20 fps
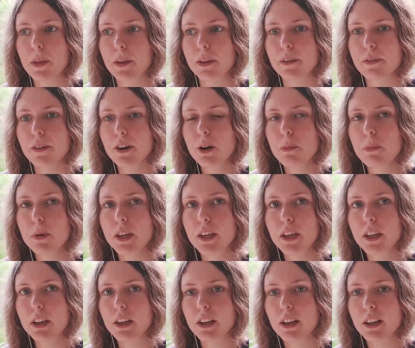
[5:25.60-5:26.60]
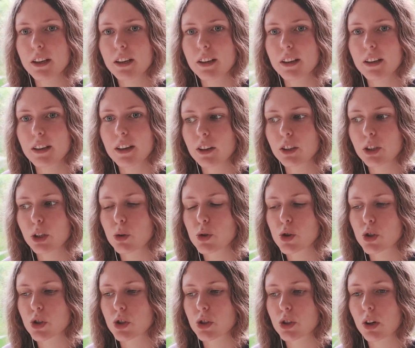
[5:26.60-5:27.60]
in the very beginning and you
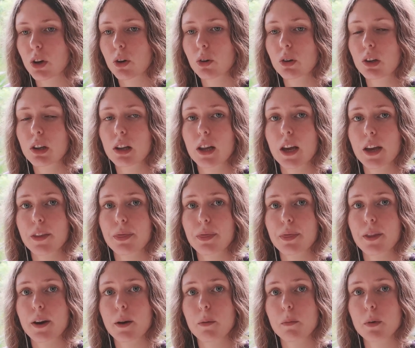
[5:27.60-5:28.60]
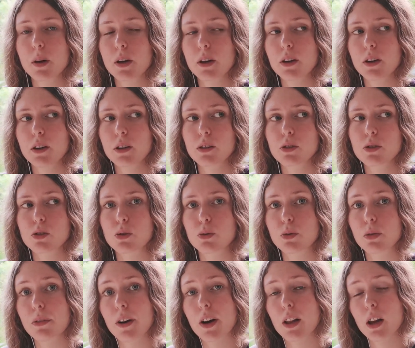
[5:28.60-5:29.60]
just don't let them to
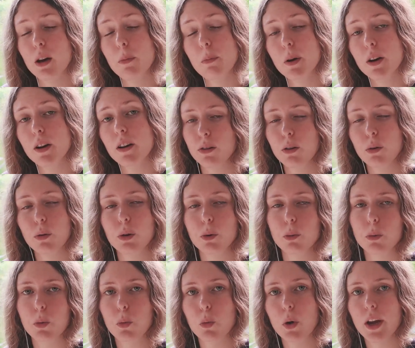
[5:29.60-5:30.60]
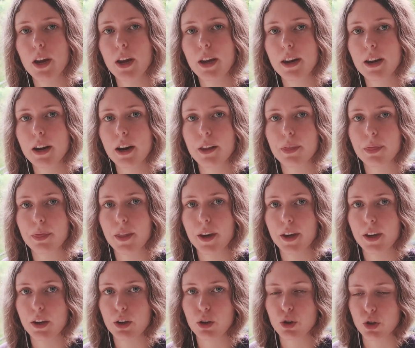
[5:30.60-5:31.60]
develop, throw them away and
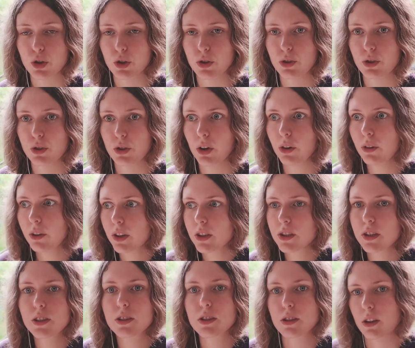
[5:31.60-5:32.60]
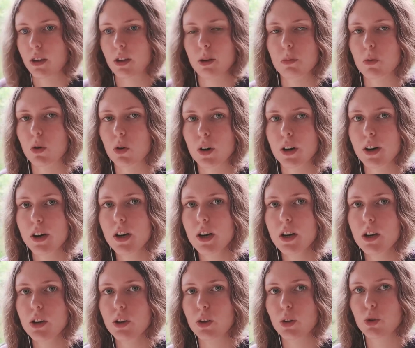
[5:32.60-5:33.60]
they just don't exist anymore.
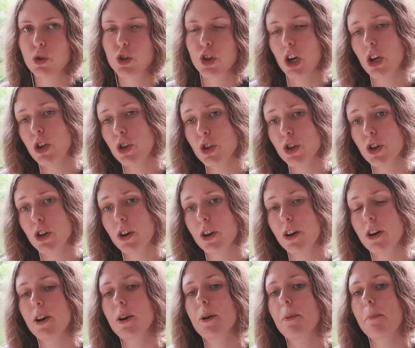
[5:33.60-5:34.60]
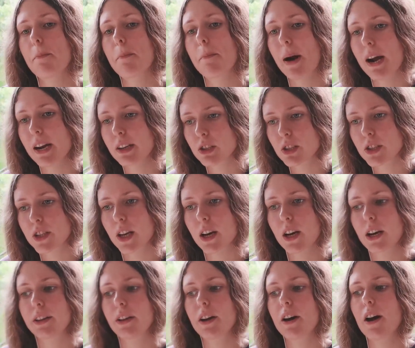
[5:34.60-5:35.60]
You change your
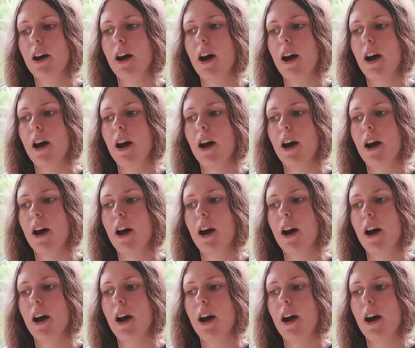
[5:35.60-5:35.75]
mindset